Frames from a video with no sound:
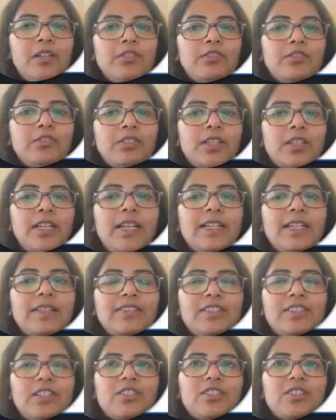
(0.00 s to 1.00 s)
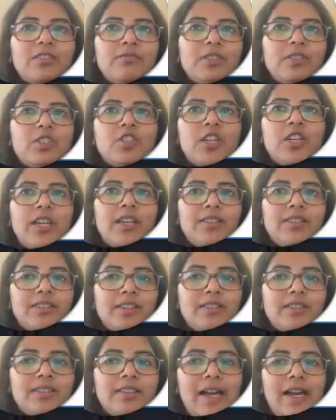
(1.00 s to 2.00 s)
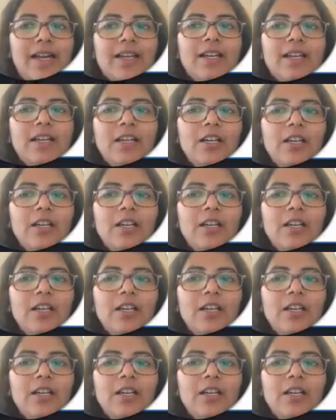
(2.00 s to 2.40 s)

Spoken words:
So the key distinction with chains is that